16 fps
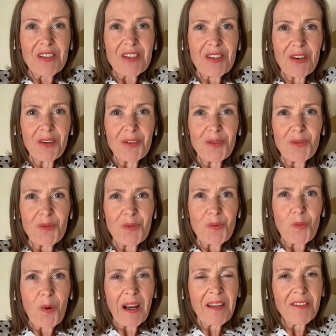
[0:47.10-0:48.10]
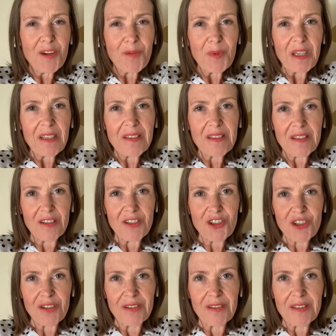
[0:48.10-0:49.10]
So one of the biggest
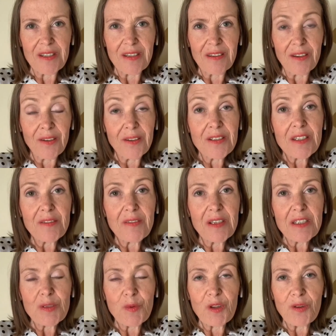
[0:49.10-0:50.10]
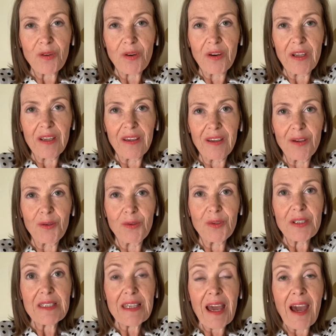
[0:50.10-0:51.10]
issues that those of us with chronic
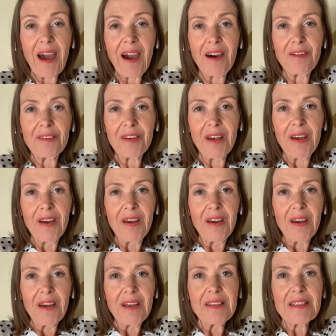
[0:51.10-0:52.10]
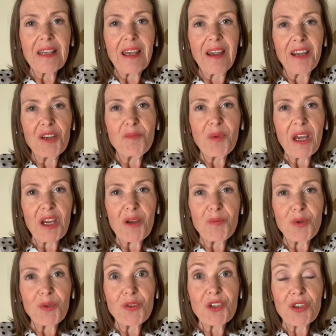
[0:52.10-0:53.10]
illness have is getting
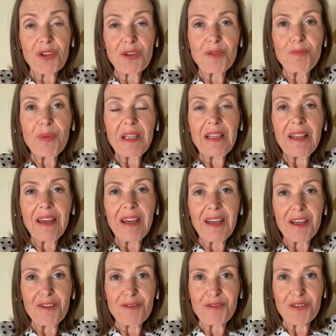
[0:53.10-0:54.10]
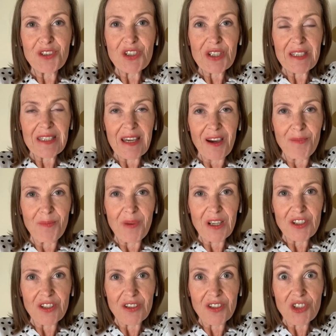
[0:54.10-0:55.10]
people to believe just how
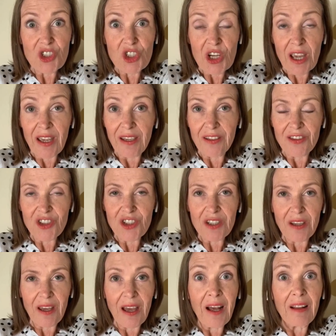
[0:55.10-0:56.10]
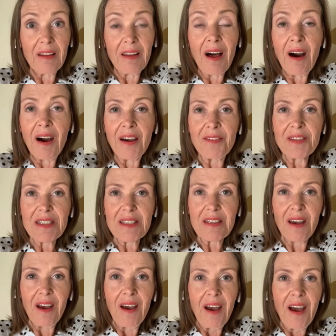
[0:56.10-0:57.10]
much it's changed our lives,
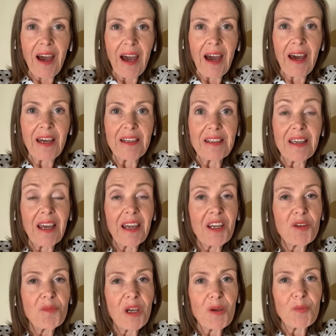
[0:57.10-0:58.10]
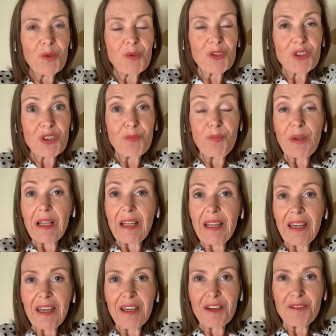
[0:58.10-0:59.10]
and getting people to
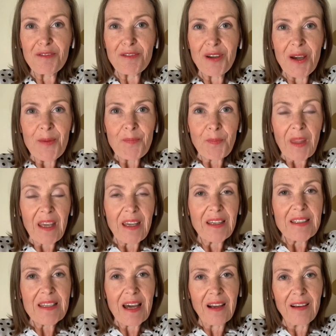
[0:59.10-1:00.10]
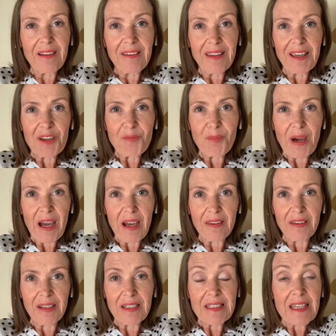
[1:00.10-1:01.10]
believe exactly the
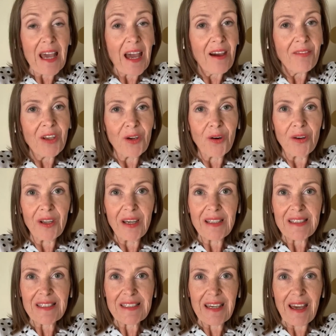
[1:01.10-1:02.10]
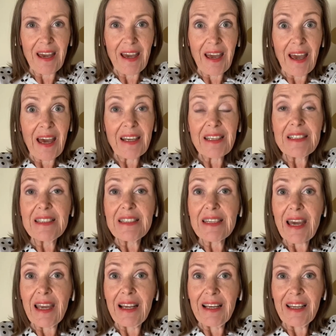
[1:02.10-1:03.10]
impact that it's having on us at a
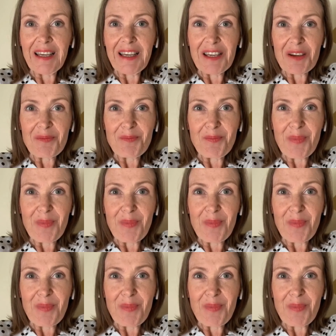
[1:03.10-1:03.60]
daily